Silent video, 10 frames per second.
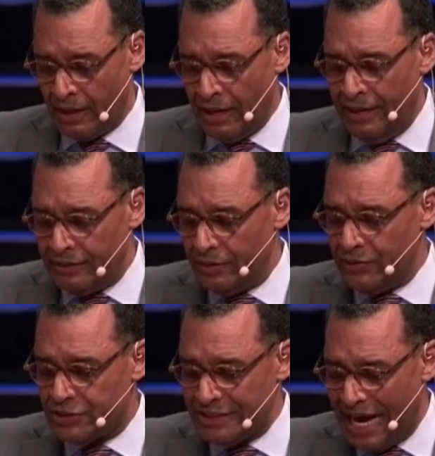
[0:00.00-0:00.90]
Hitler
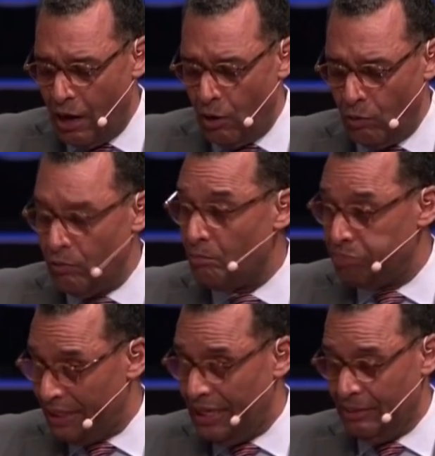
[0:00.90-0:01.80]
is now
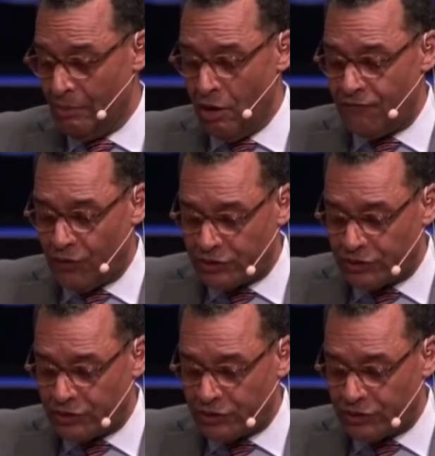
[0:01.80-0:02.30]
blamed for